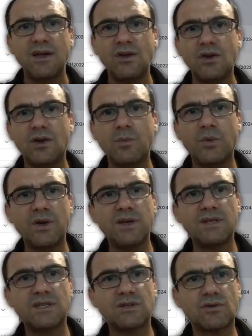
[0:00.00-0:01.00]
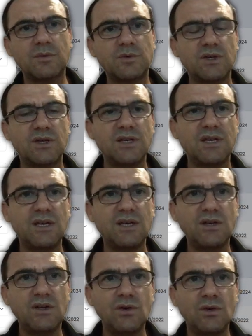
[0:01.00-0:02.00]
You could put a description
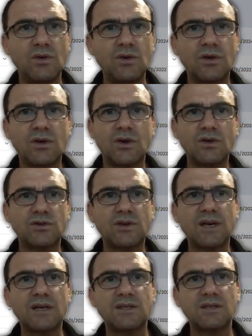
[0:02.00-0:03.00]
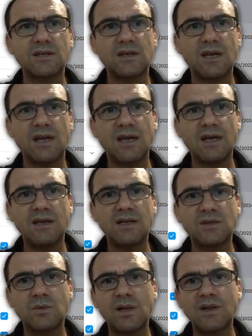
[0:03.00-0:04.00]
in your contract
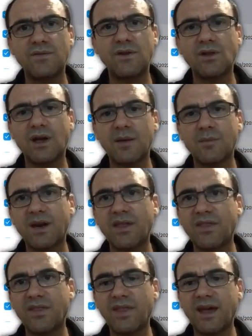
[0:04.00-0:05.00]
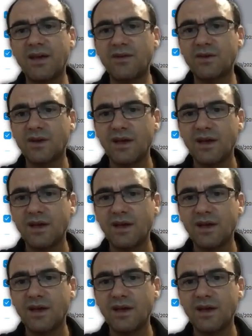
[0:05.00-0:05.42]
as well if you like, but other than that,